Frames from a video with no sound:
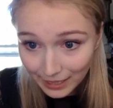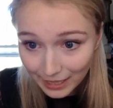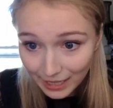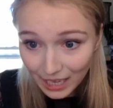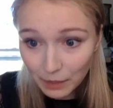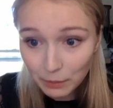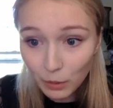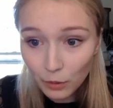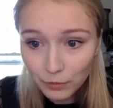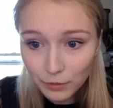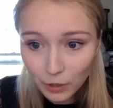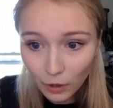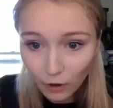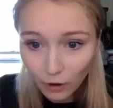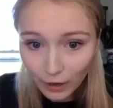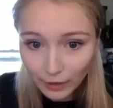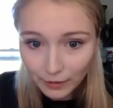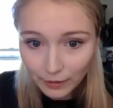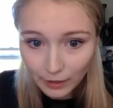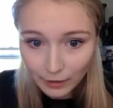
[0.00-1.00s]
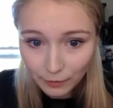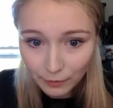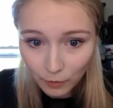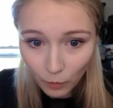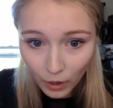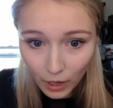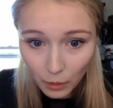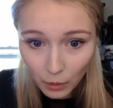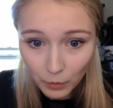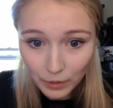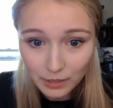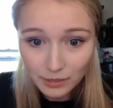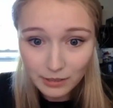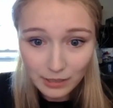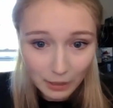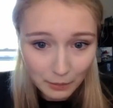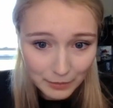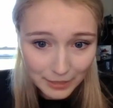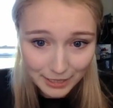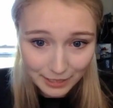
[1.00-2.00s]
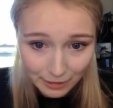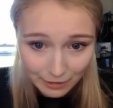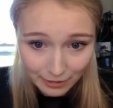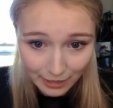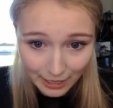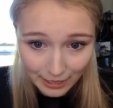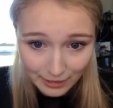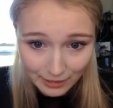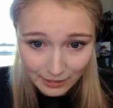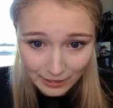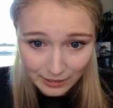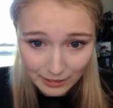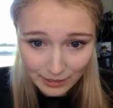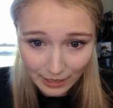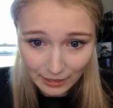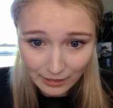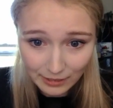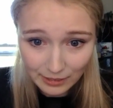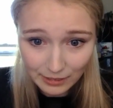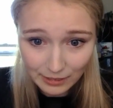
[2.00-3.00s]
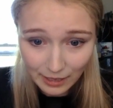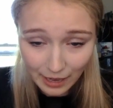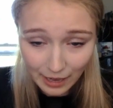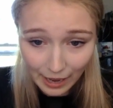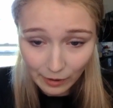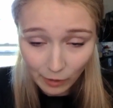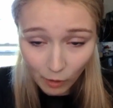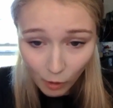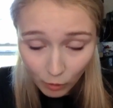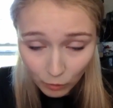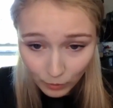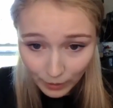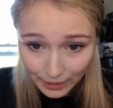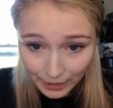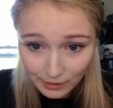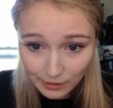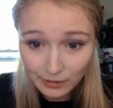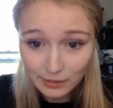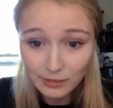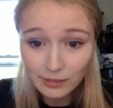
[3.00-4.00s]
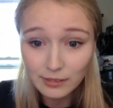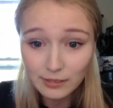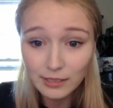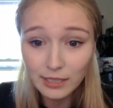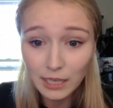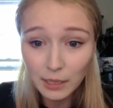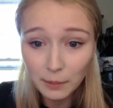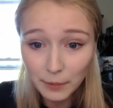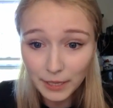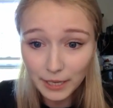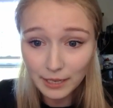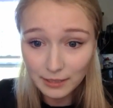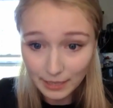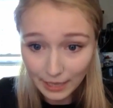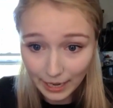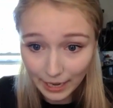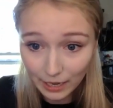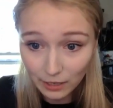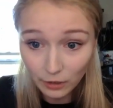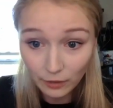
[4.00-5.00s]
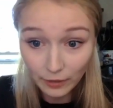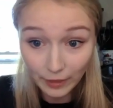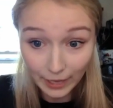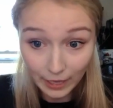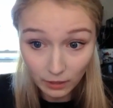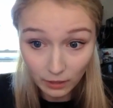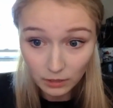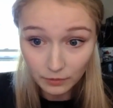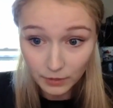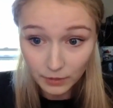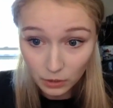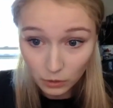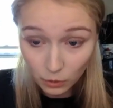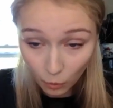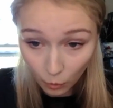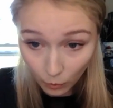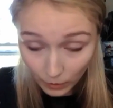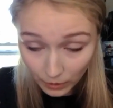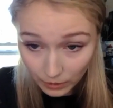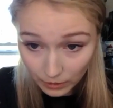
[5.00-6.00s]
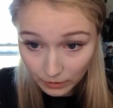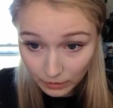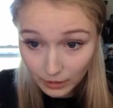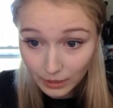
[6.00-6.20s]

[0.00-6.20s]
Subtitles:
He moved on, therefore, with some distrust, and at all risks, keeping his hand on the hilt of his sword.